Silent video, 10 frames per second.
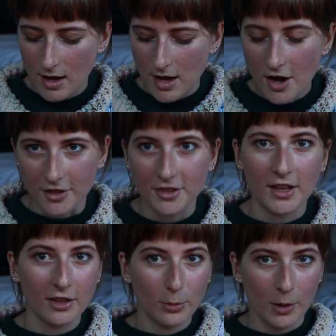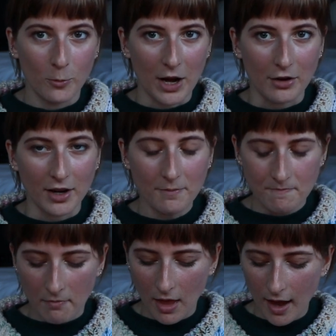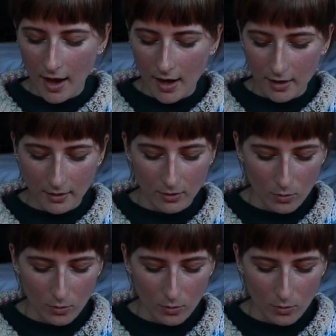yeah, so that's what I'm wearing, and